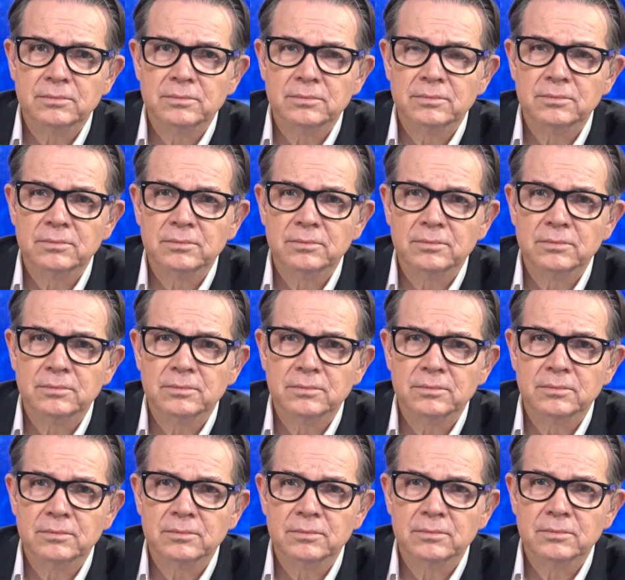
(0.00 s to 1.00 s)

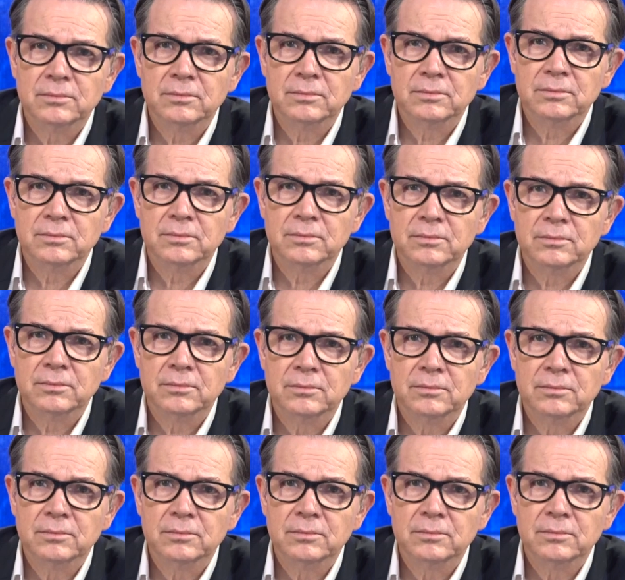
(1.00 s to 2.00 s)

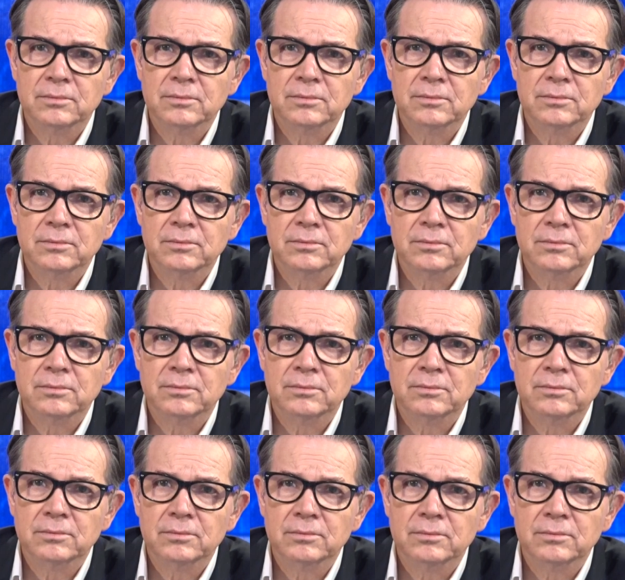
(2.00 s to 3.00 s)

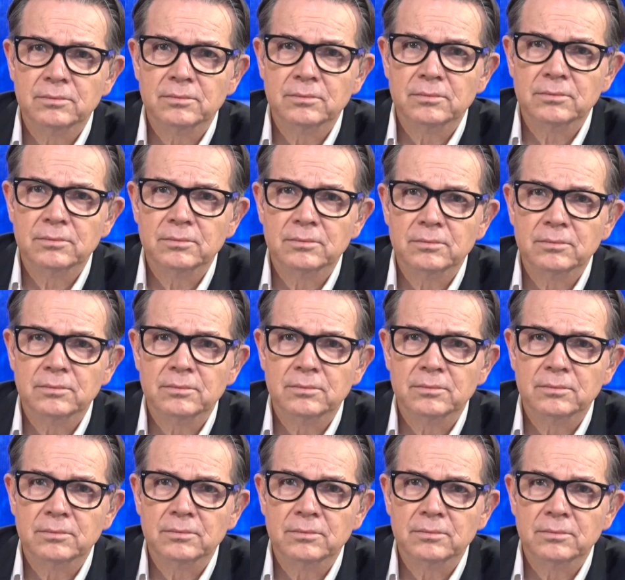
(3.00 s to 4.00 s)

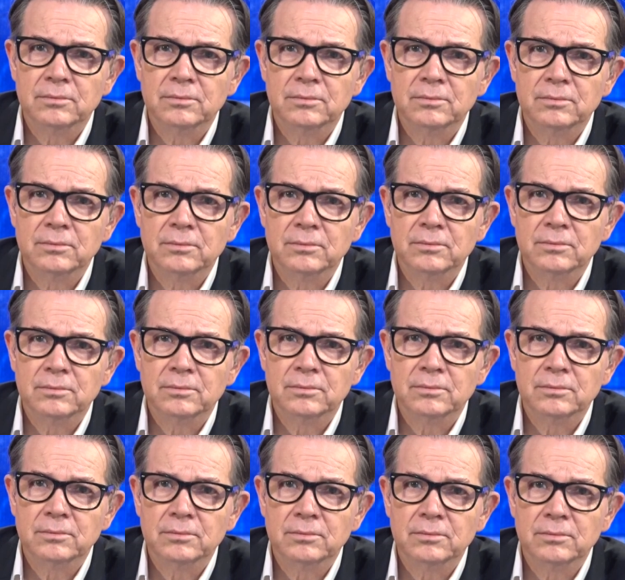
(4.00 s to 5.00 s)
(not speaking)